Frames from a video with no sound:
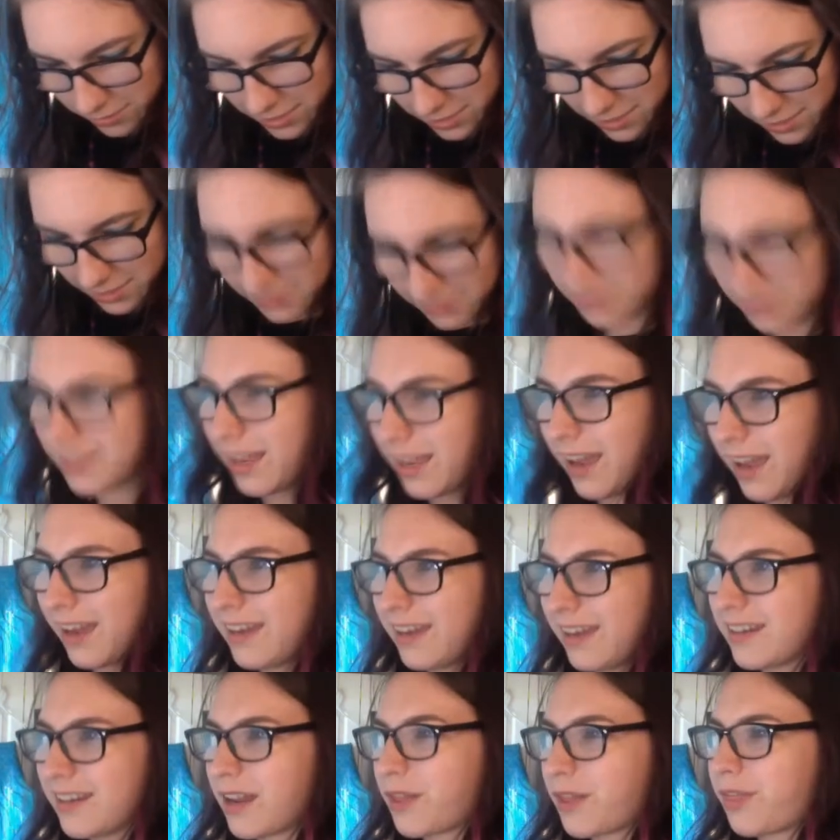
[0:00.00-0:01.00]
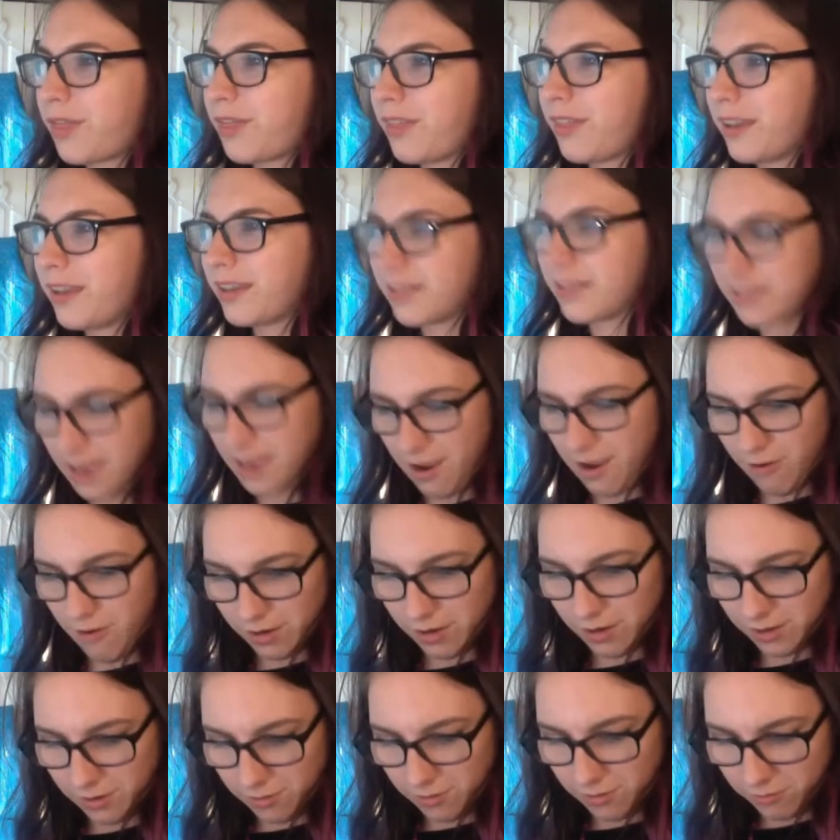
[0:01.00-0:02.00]
the inside, I think is how it
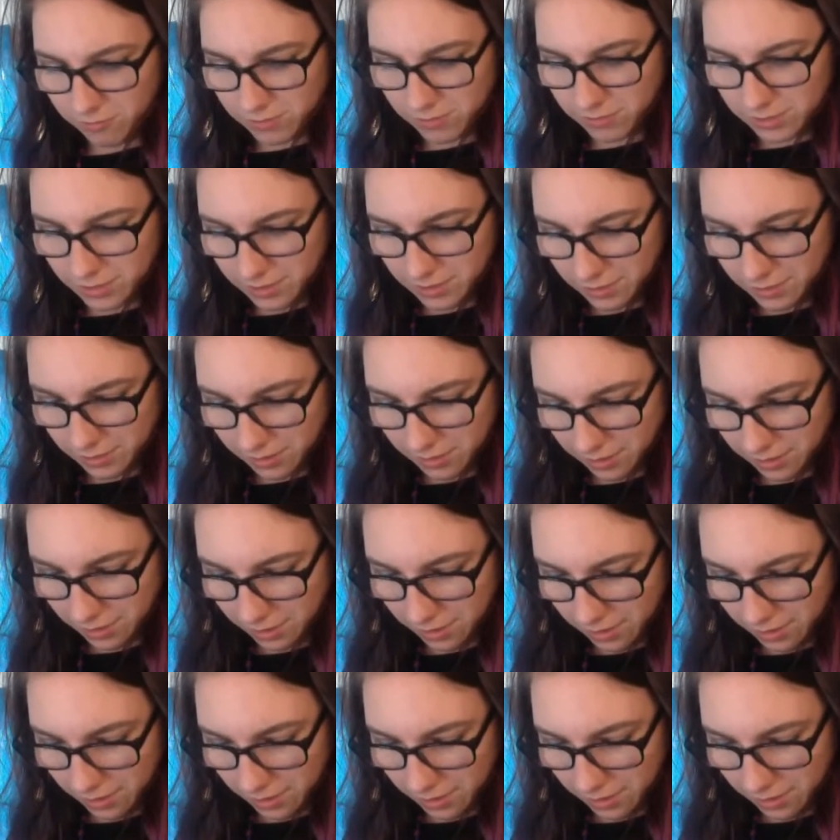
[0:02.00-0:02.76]
goes. And then